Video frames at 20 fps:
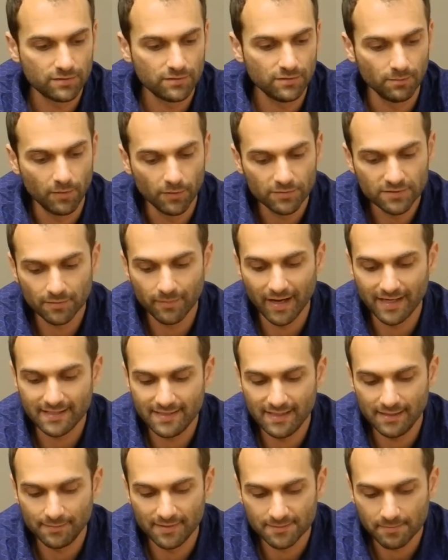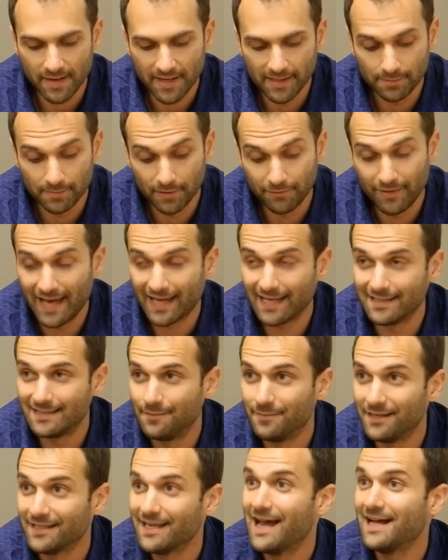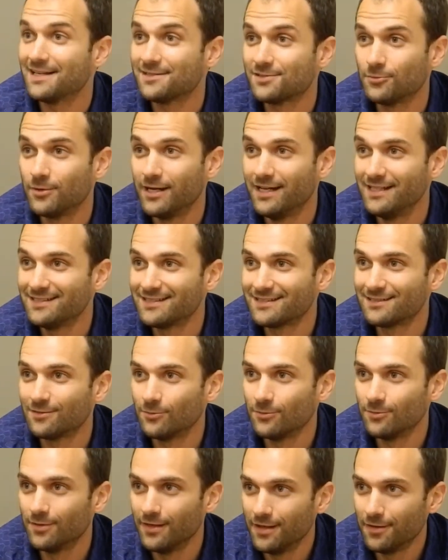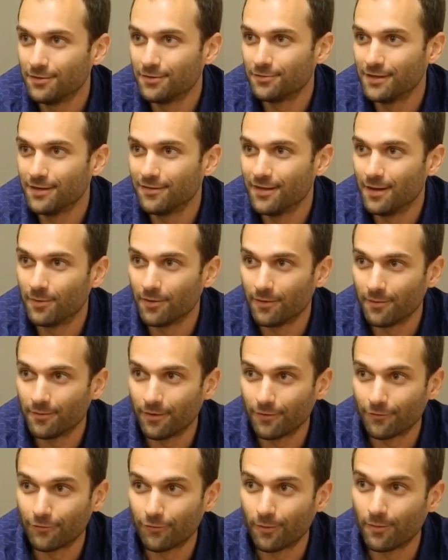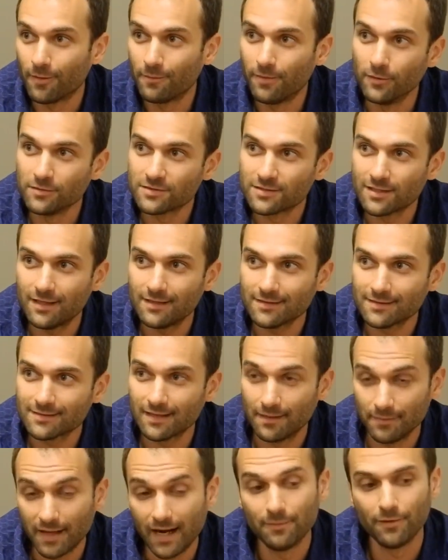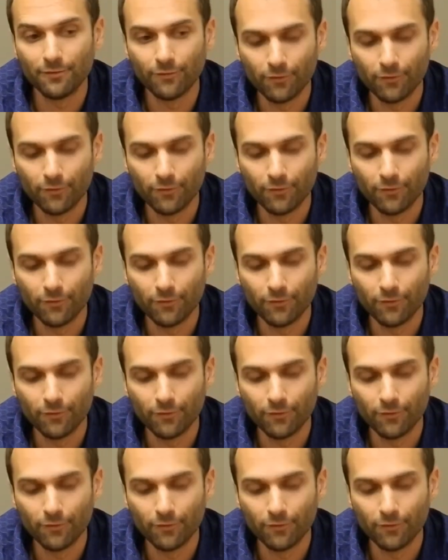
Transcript: most of my team is made up of academic castaways, so 3 of them are former postdocs, and I'm a